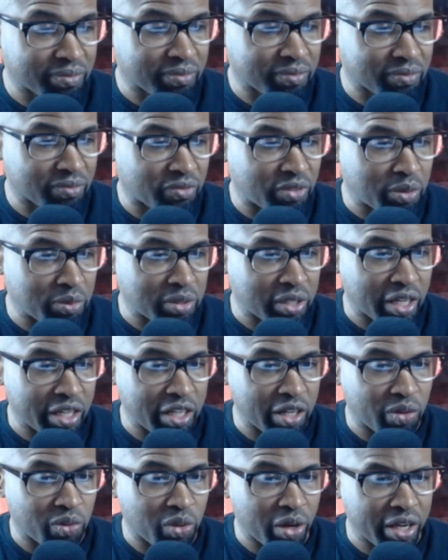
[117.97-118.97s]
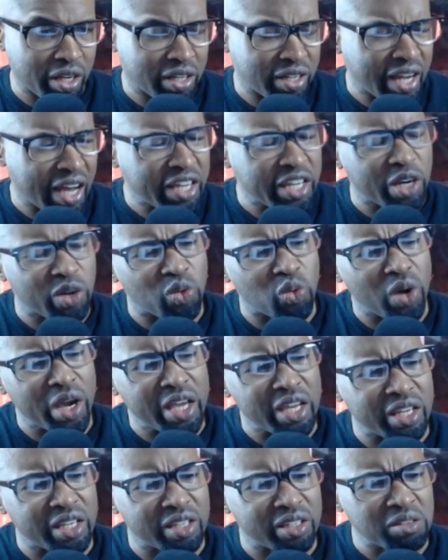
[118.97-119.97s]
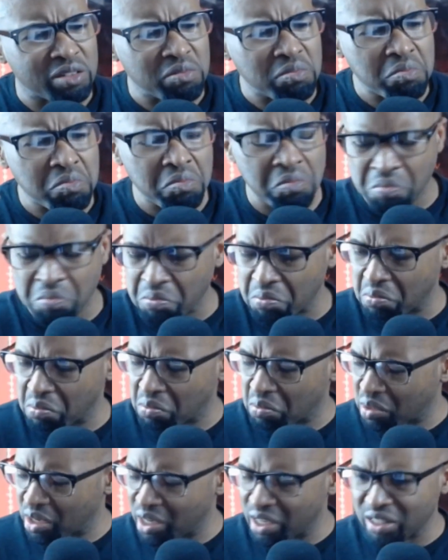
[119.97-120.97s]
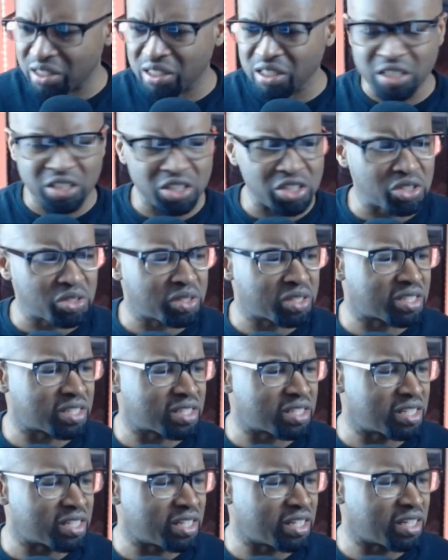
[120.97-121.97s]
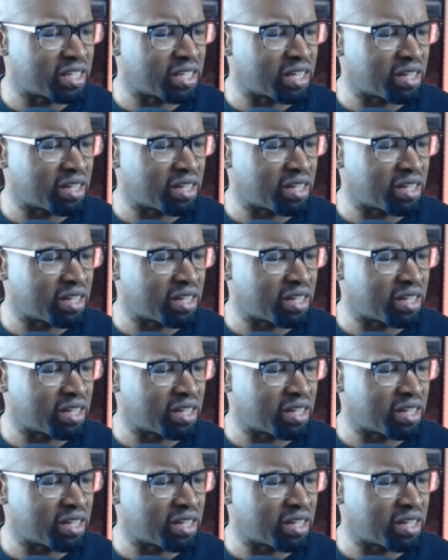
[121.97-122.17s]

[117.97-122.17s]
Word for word: Film's not yet rated. Not yet rated. Mmm, that's interesting. I